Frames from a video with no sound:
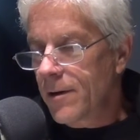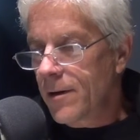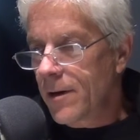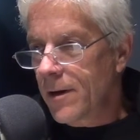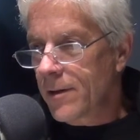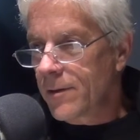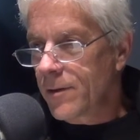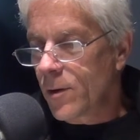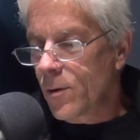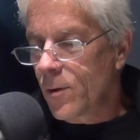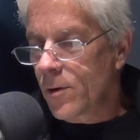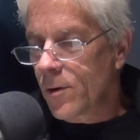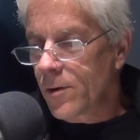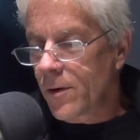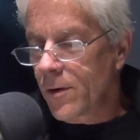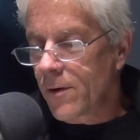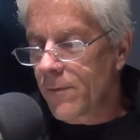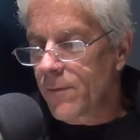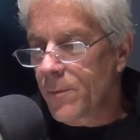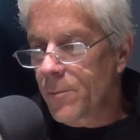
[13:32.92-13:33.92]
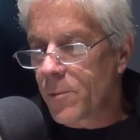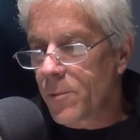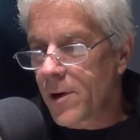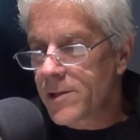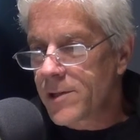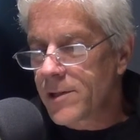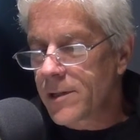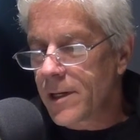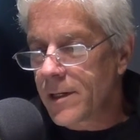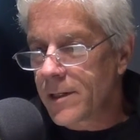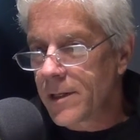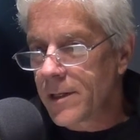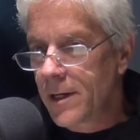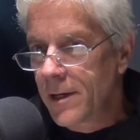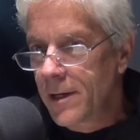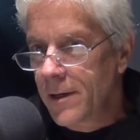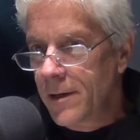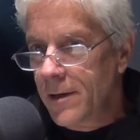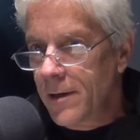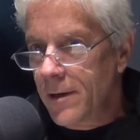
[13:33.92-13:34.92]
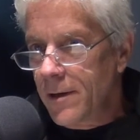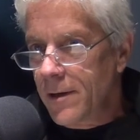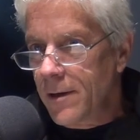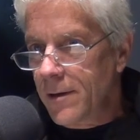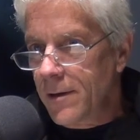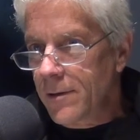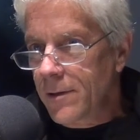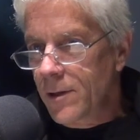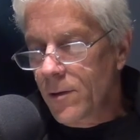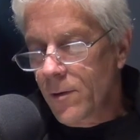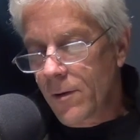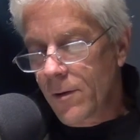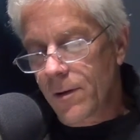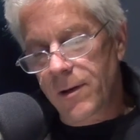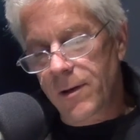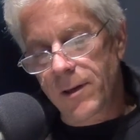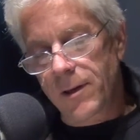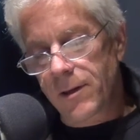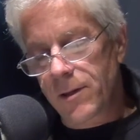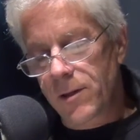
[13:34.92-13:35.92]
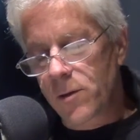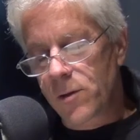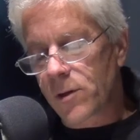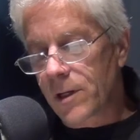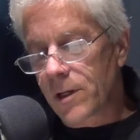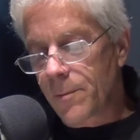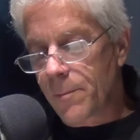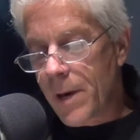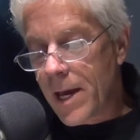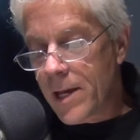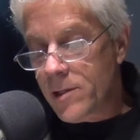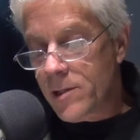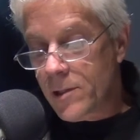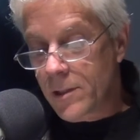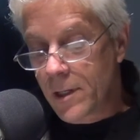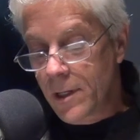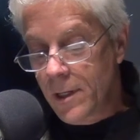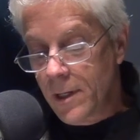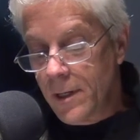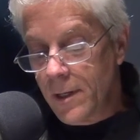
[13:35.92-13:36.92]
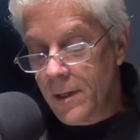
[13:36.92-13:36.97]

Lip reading: on the order of the president. You can imagine